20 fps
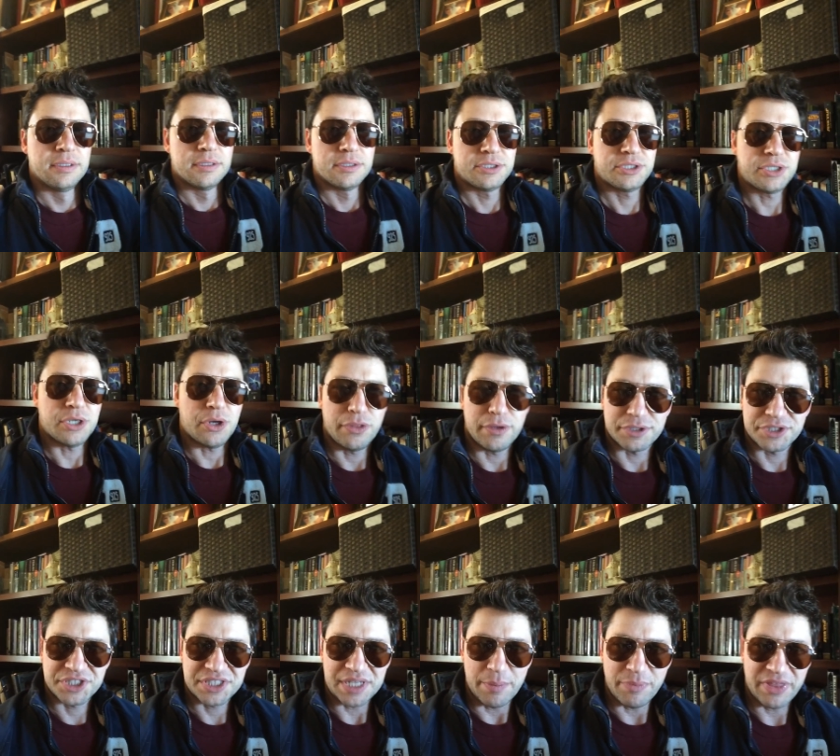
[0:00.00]
So
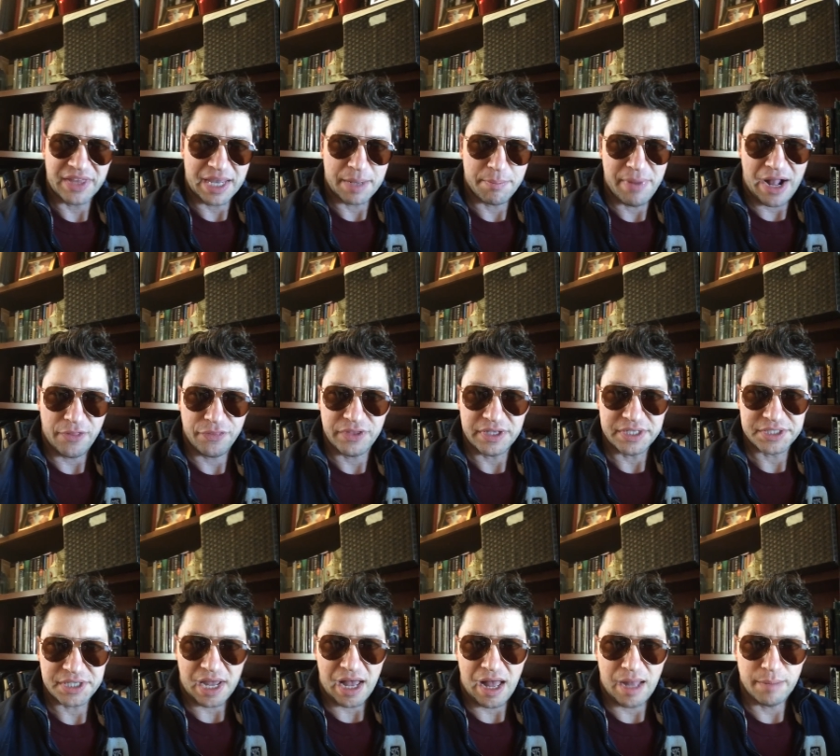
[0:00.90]
there's something about
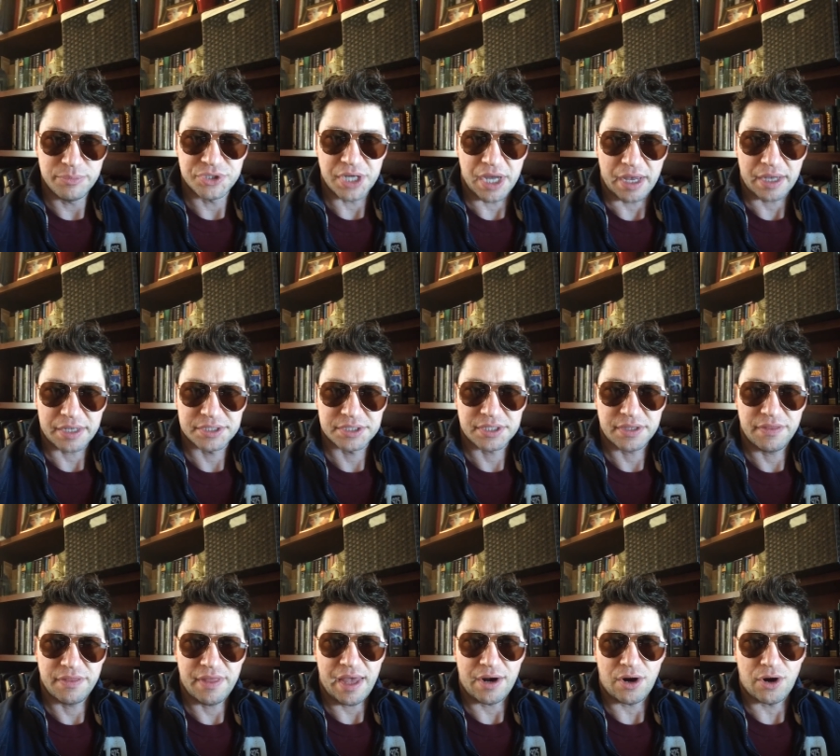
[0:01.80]
these objects
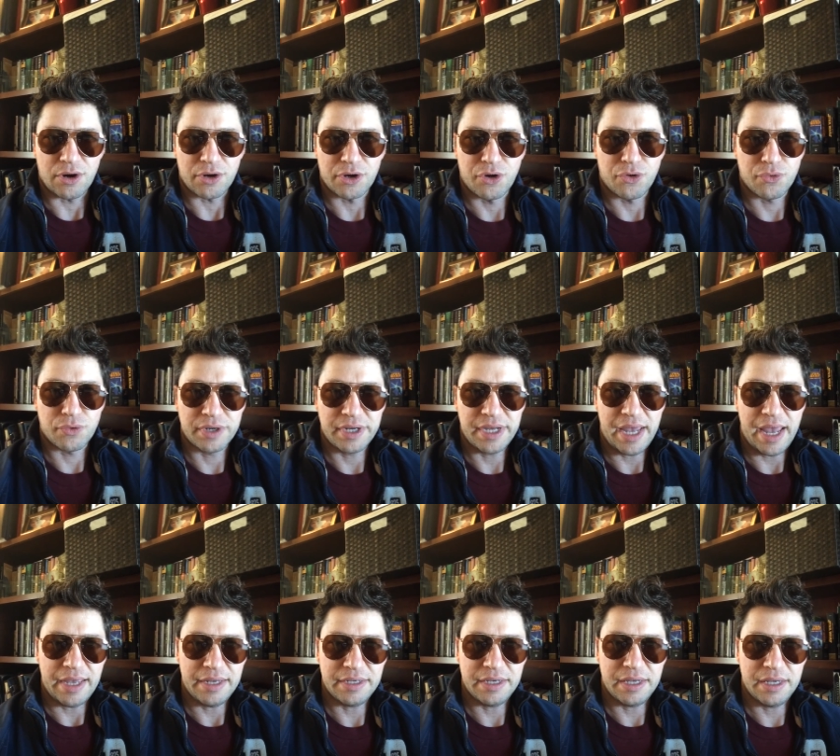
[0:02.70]
that are
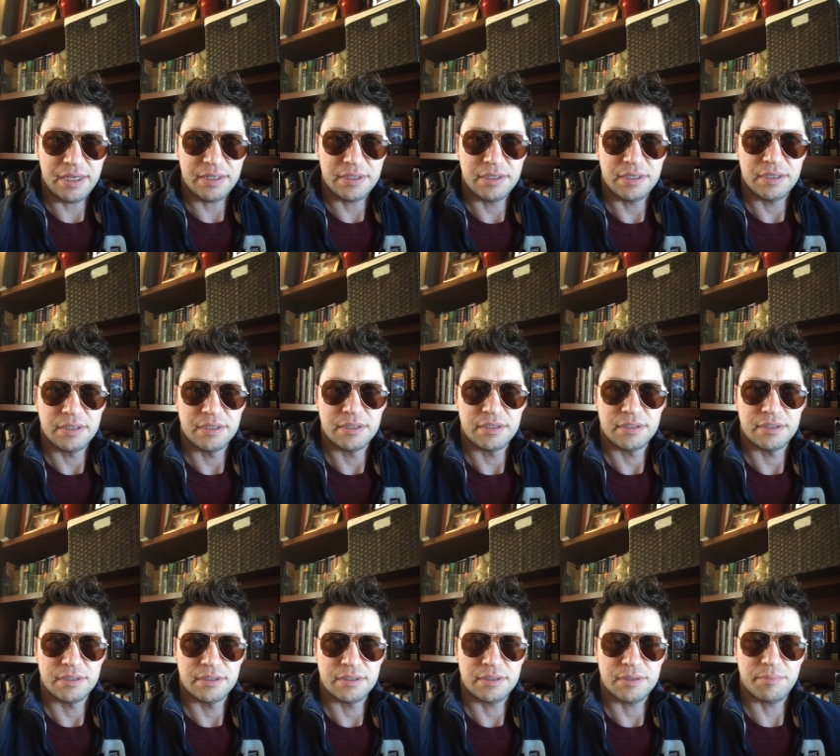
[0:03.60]
created
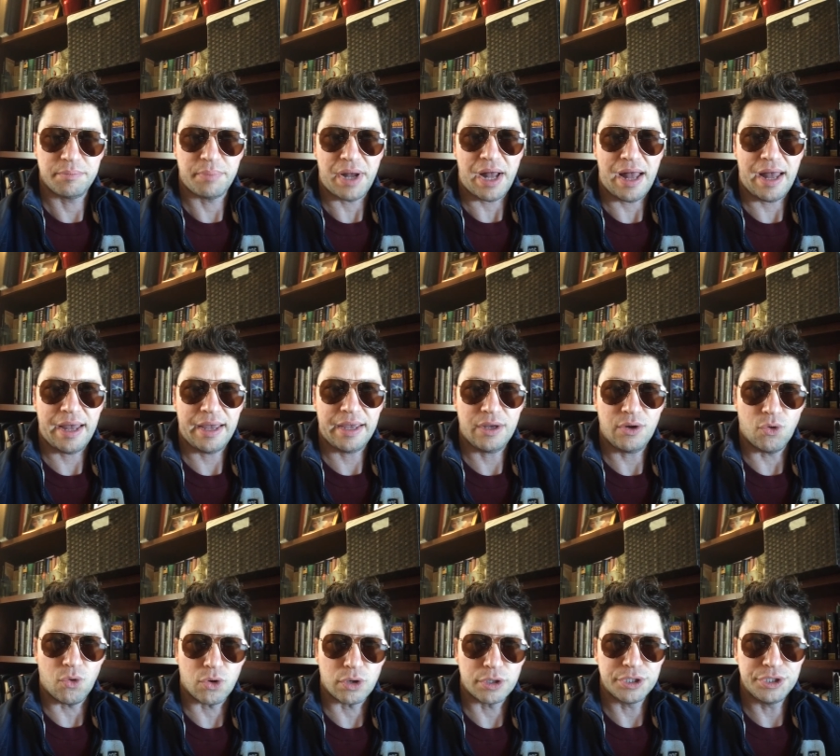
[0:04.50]
by
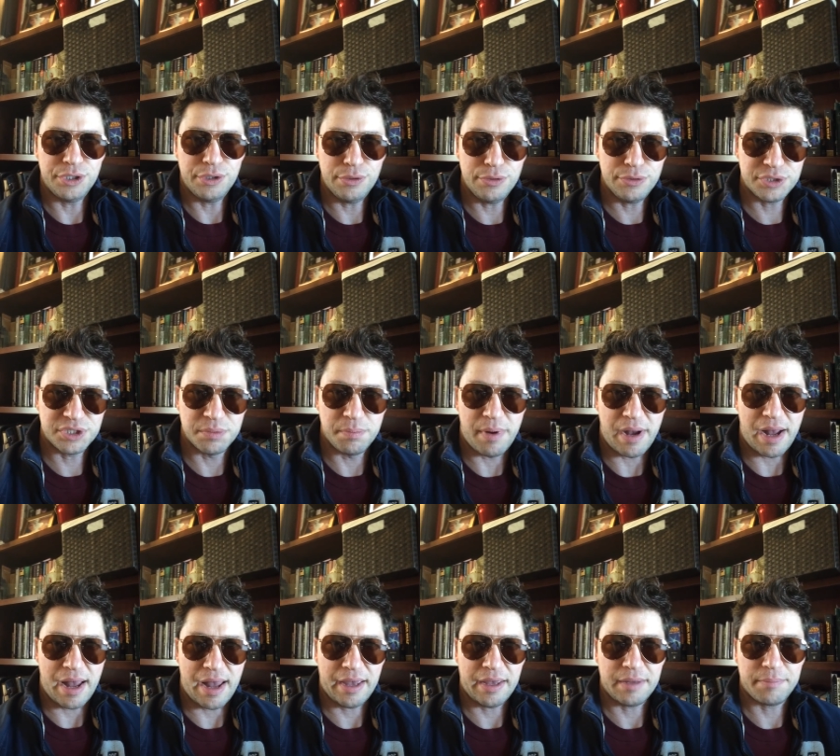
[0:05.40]
or used
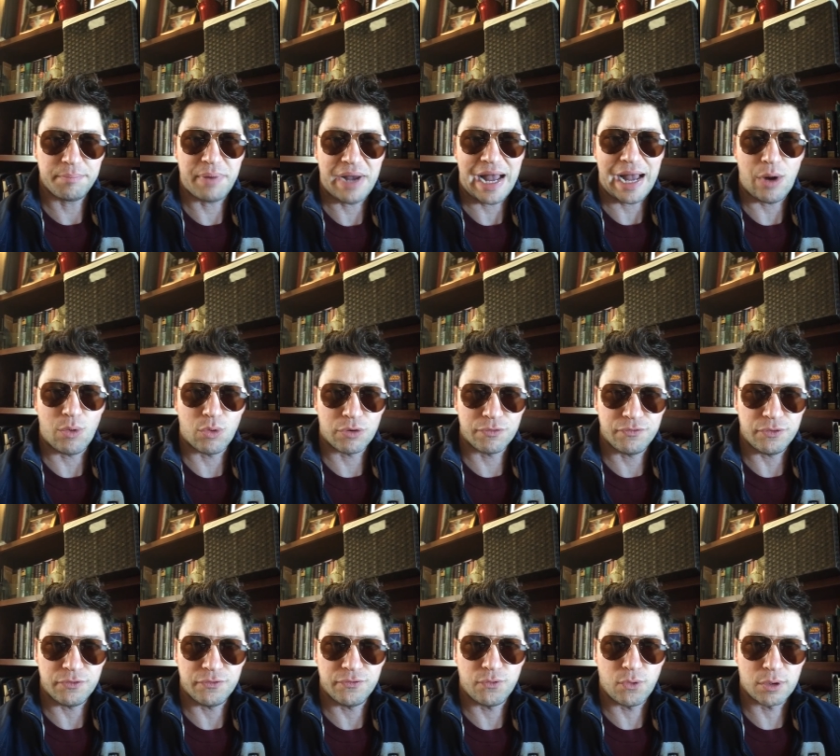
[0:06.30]
by
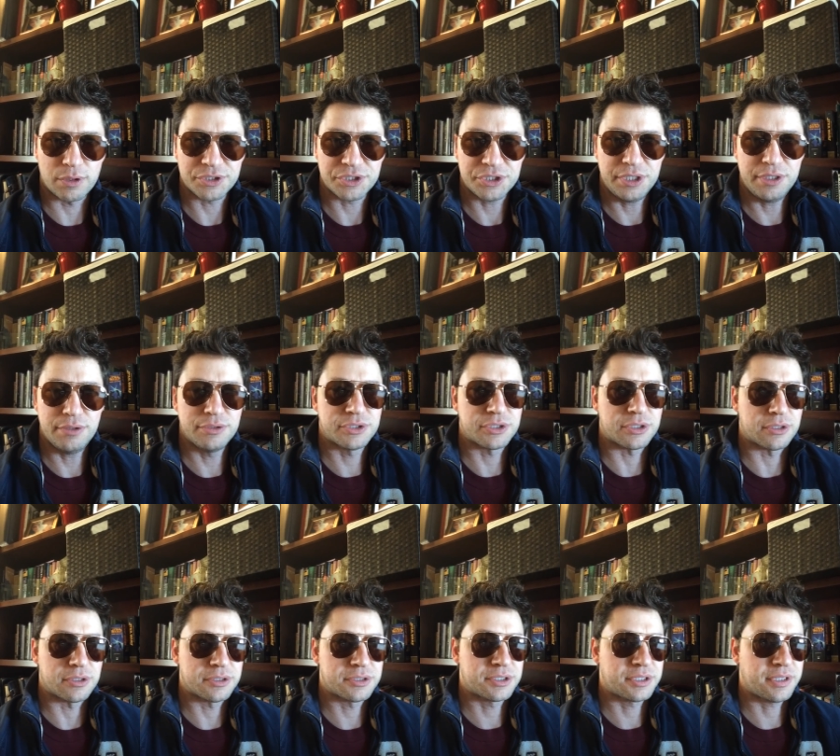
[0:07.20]
powerful Force
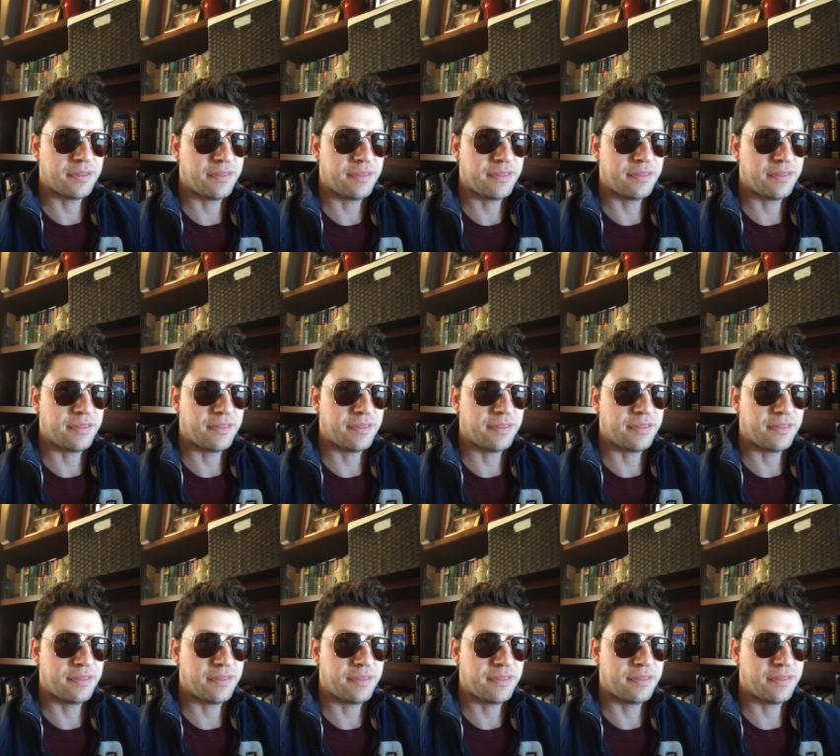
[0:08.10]
users